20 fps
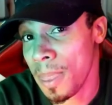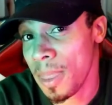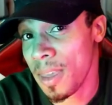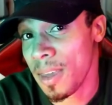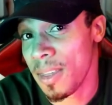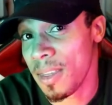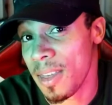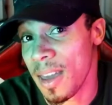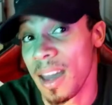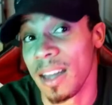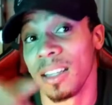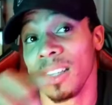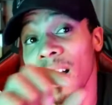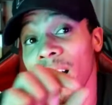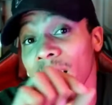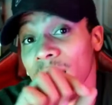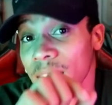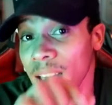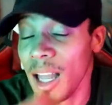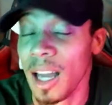that a
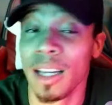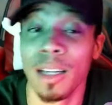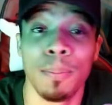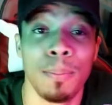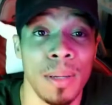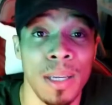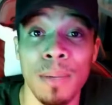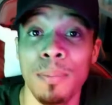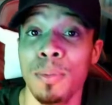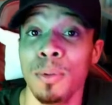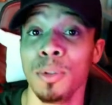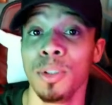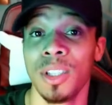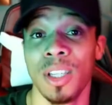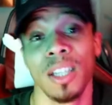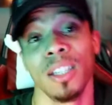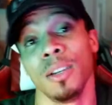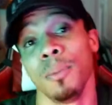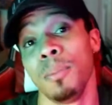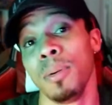lot of people
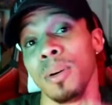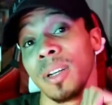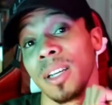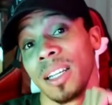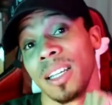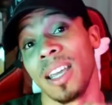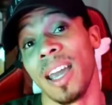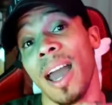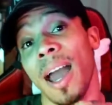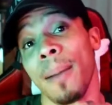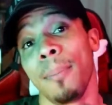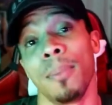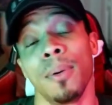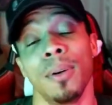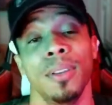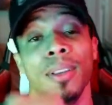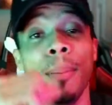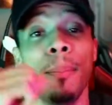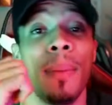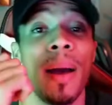tend to put a cap on
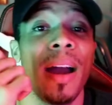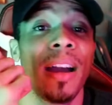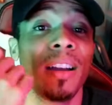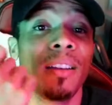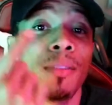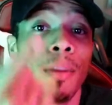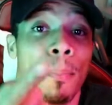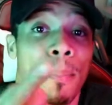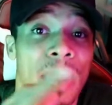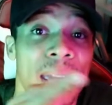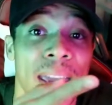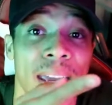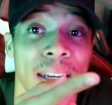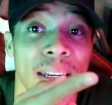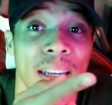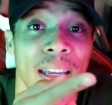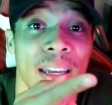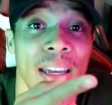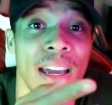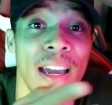the back of a pen.
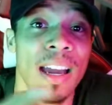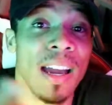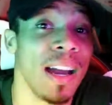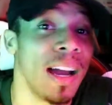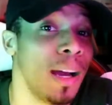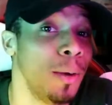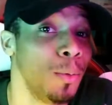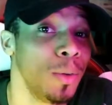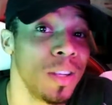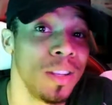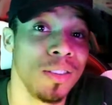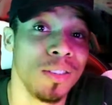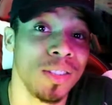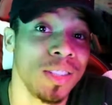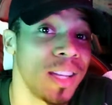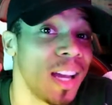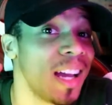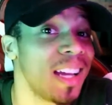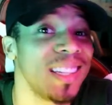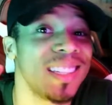I'm one of those
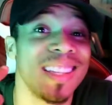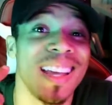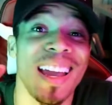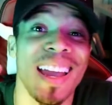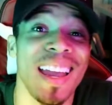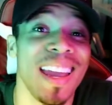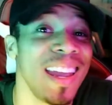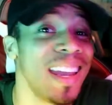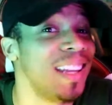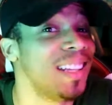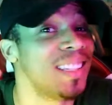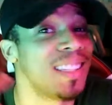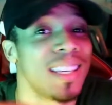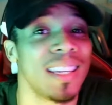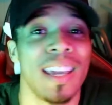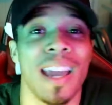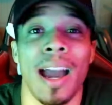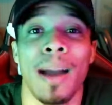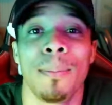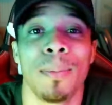guys that hates the
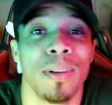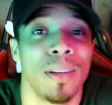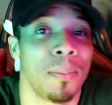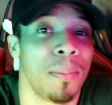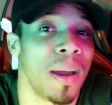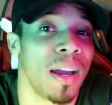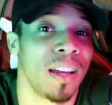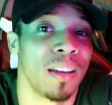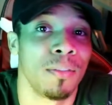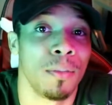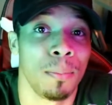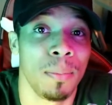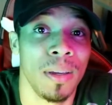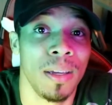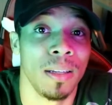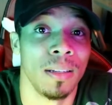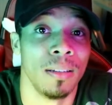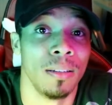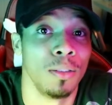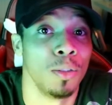cap on the back of a
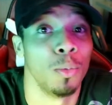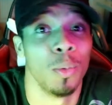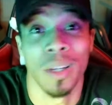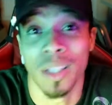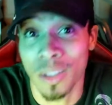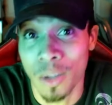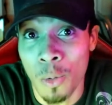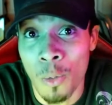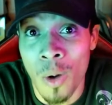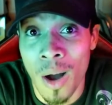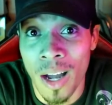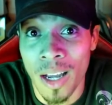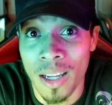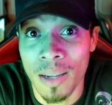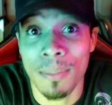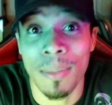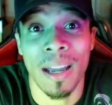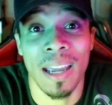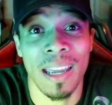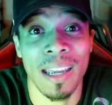pen. You want to know why?
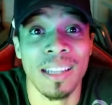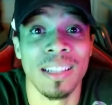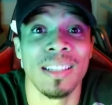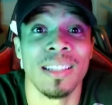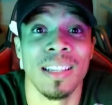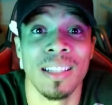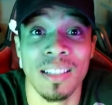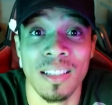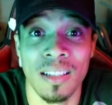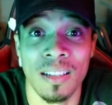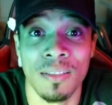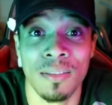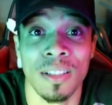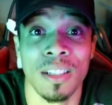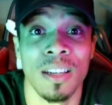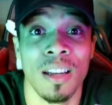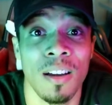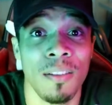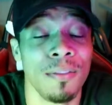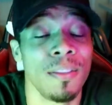My hand's sensitive
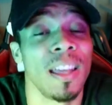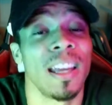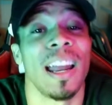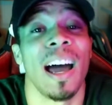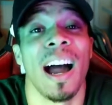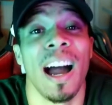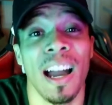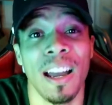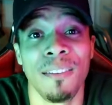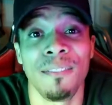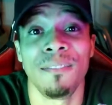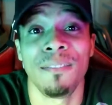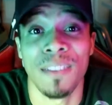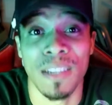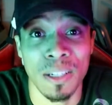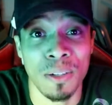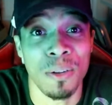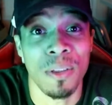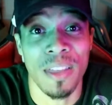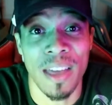enough that I
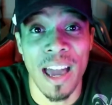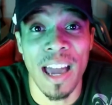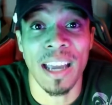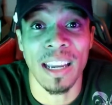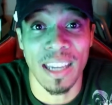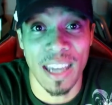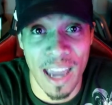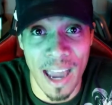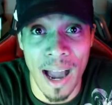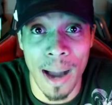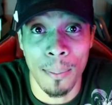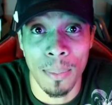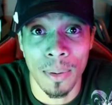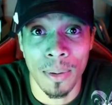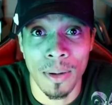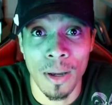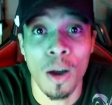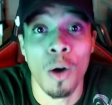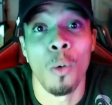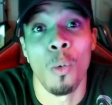feel that cap
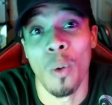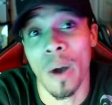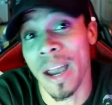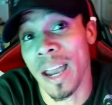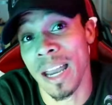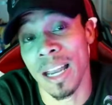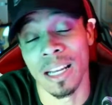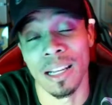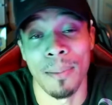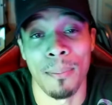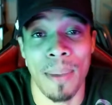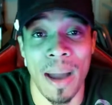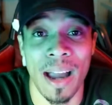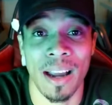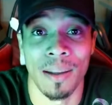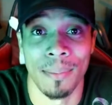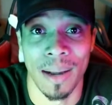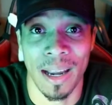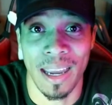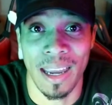weighing the back
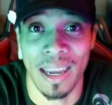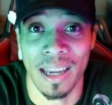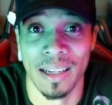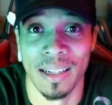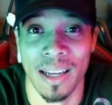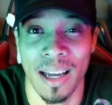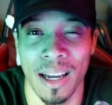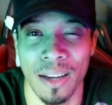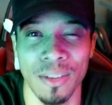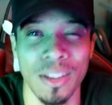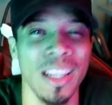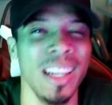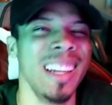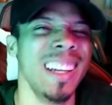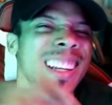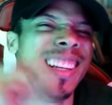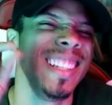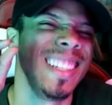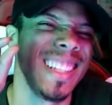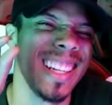of my hand down.
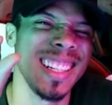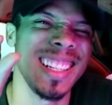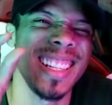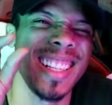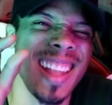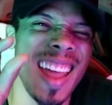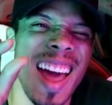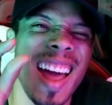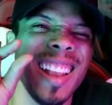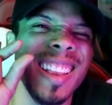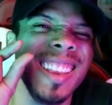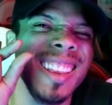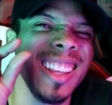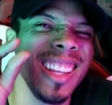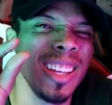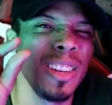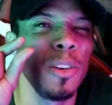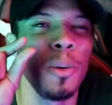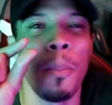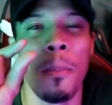Just that
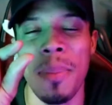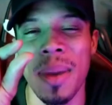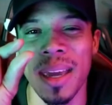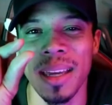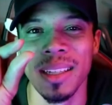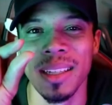little bit.